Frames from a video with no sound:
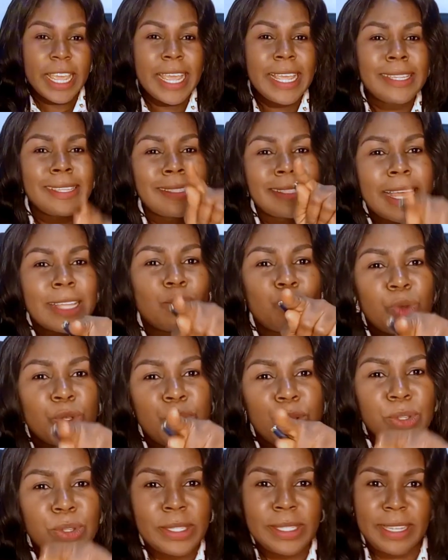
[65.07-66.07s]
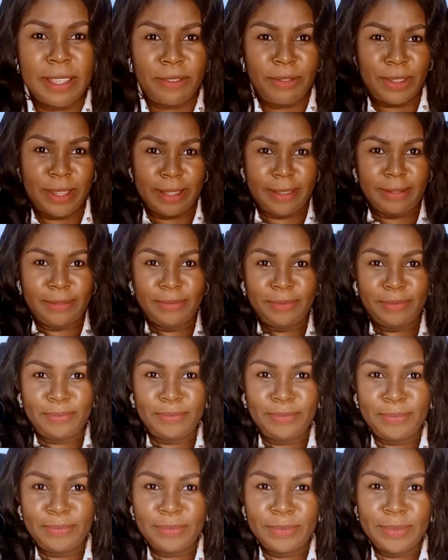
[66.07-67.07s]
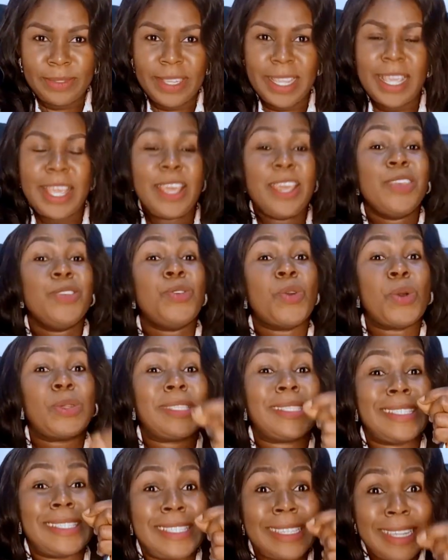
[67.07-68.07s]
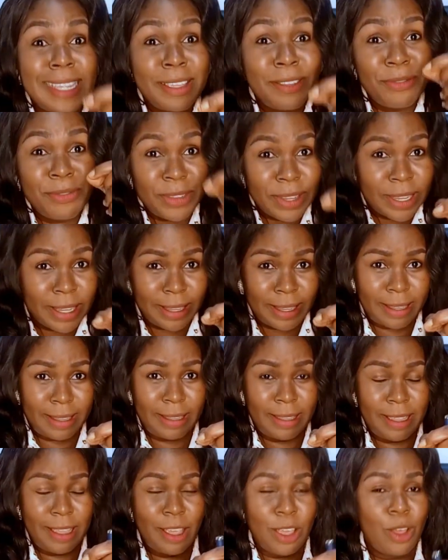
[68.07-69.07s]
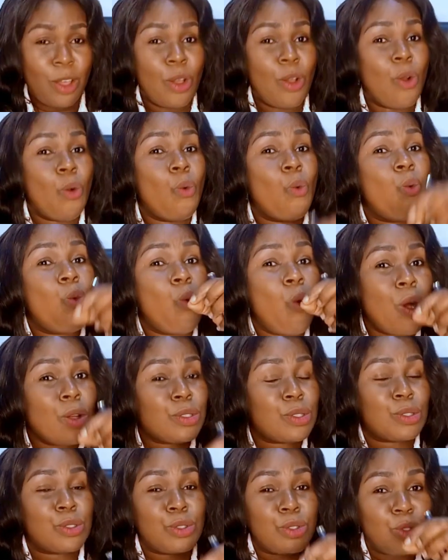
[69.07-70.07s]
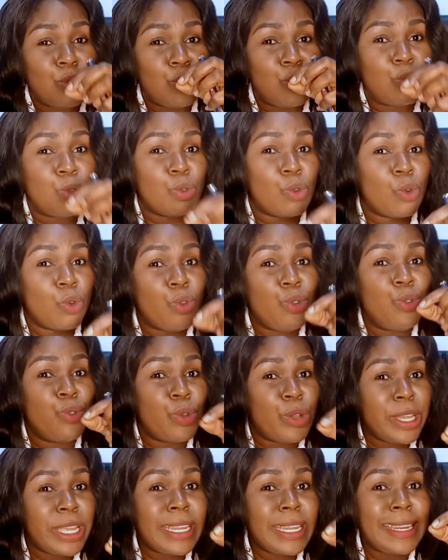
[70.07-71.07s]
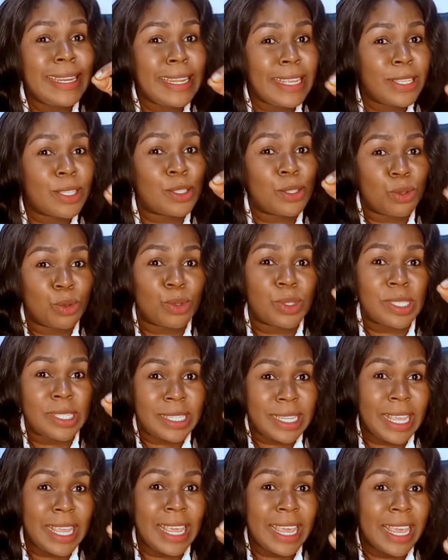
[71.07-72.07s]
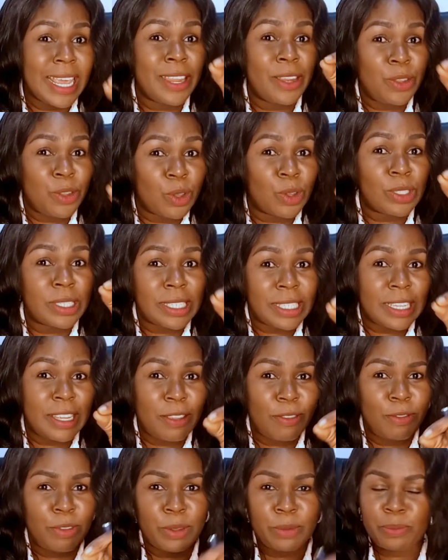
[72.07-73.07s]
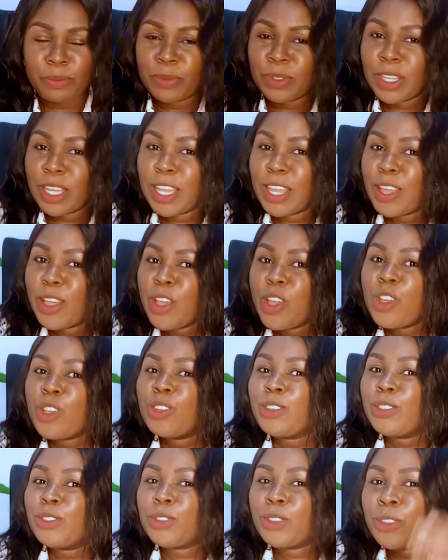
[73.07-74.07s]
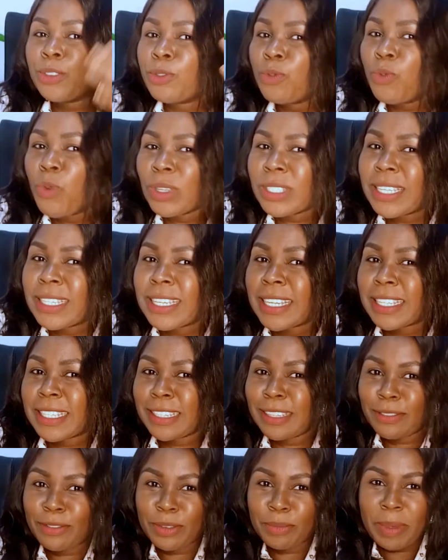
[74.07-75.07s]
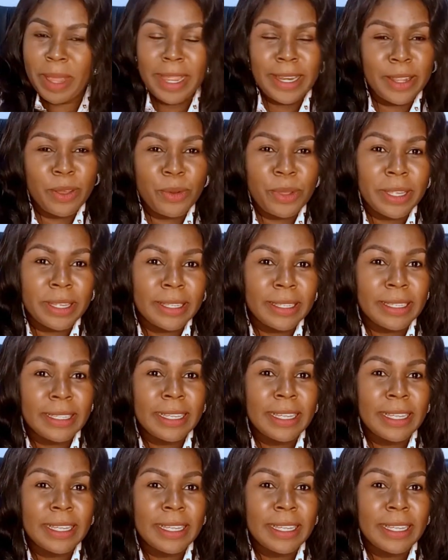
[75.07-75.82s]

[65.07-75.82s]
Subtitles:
It starts with your CV. Your CV. What do you need to see in your CV? What is a CV, by the way?